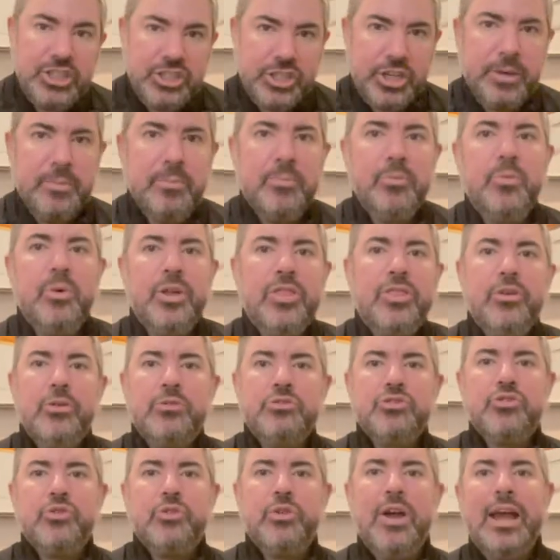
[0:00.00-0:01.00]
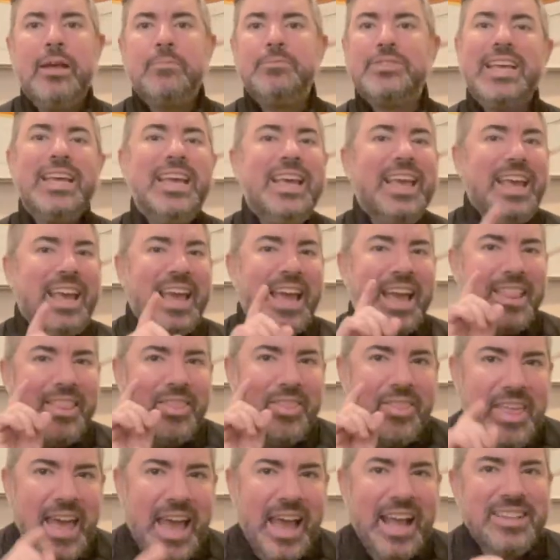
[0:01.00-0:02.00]
him with those crimes.
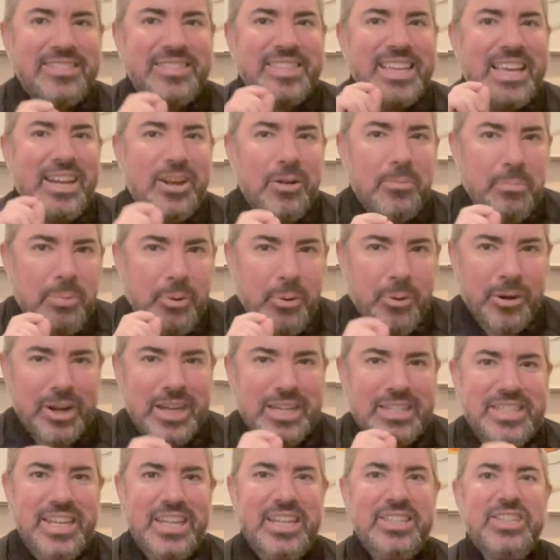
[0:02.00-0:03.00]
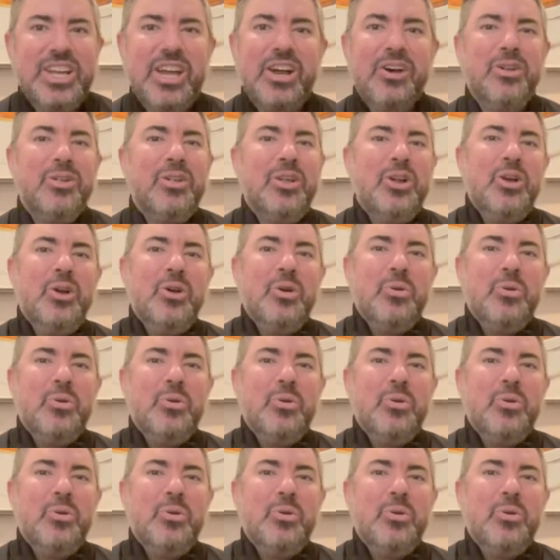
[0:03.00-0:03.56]
And that's an important detail,